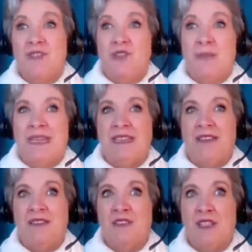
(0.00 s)
the
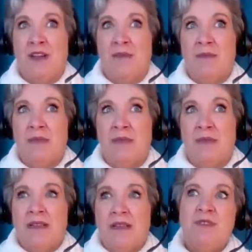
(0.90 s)
beginning of time,
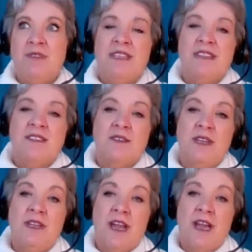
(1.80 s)
but really is
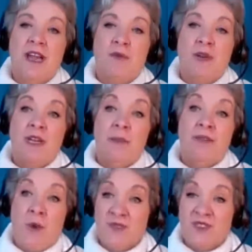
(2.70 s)
only now really being
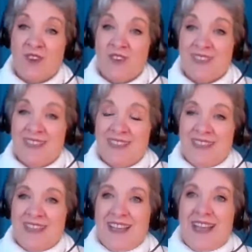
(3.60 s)
focused on.
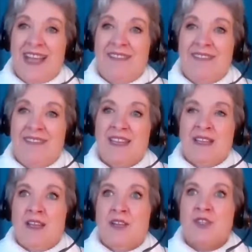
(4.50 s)
And that
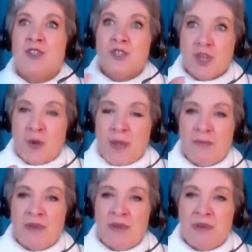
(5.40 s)
to show
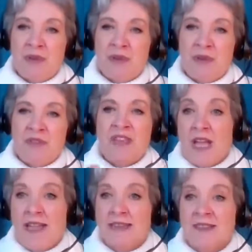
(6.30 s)
empathy and to show
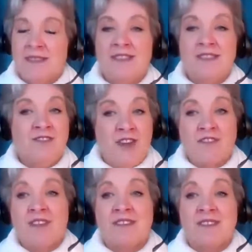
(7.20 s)
kindness is
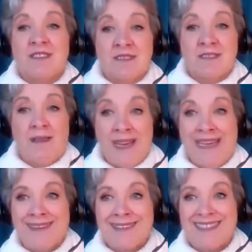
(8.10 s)
not a sign of
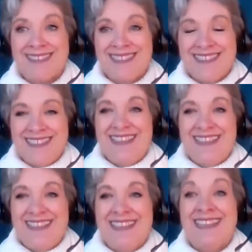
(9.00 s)
weakness.
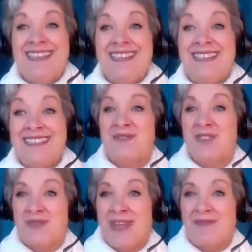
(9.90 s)
It is a sign of
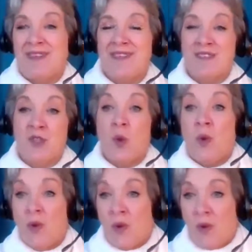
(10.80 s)
strength. It is the
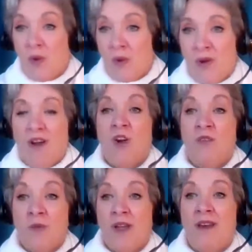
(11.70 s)
core
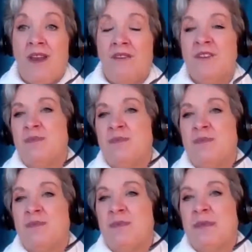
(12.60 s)
of what love is
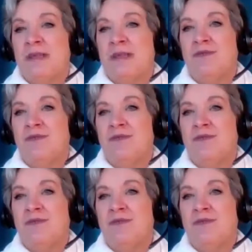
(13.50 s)
built from.